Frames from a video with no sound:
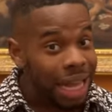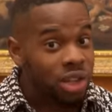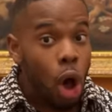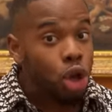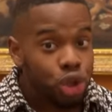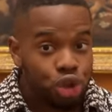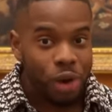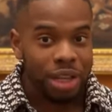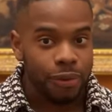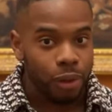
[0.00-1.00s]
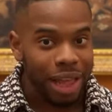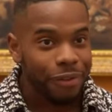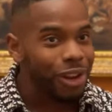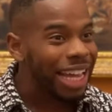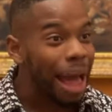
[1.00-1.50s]
That's also stressful.
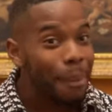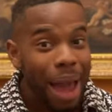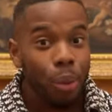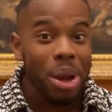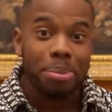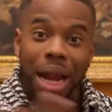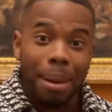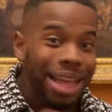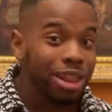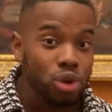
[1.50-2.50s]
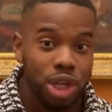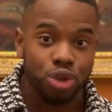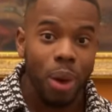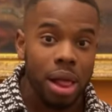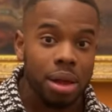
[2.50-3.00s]
If you're like, I might win, but I might lose as
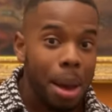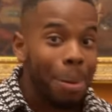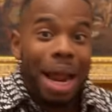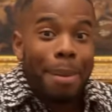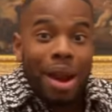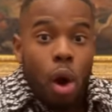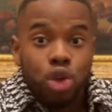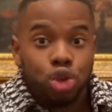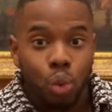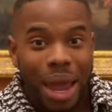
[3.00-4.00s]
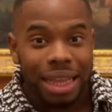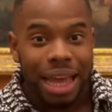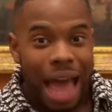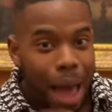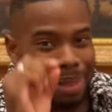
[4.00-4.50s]
well, but I might also win.
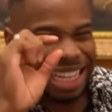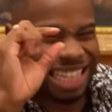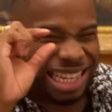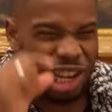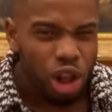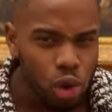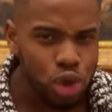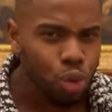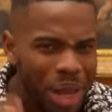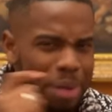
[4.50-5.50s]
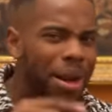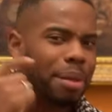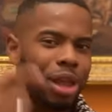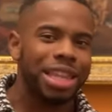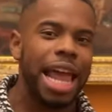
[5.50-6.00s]
I'm like this close to winning, but
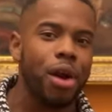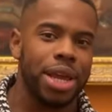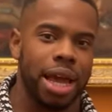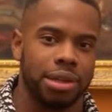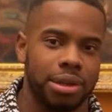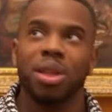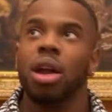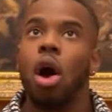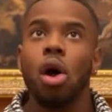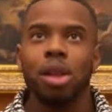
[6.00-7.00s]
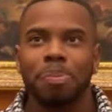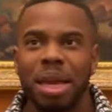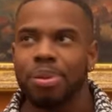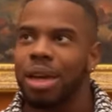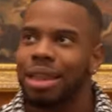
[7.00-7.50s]
I'm not there yet. You got all the
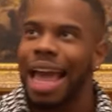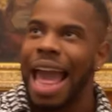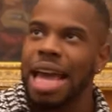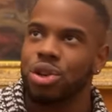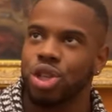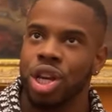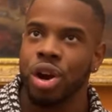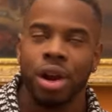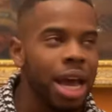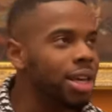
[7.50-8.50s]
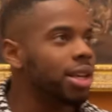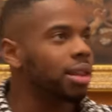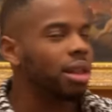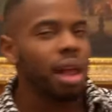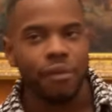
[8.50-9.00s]
people, you got the haters here, you got
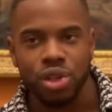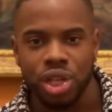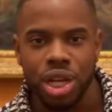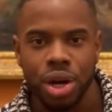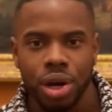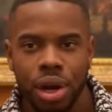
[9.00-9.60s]
the lovers here.